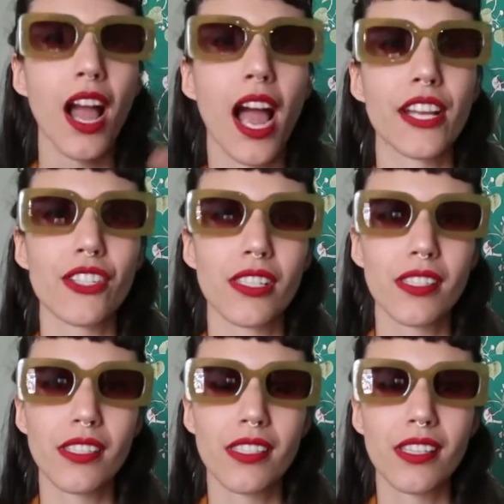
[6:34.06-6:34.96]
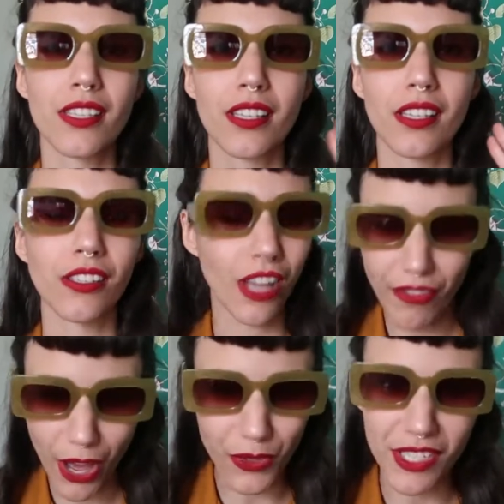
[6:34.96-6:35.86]
I just,
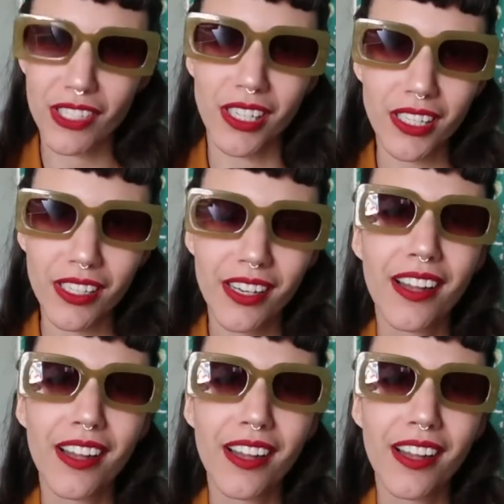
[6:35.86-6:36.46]
Love how these look.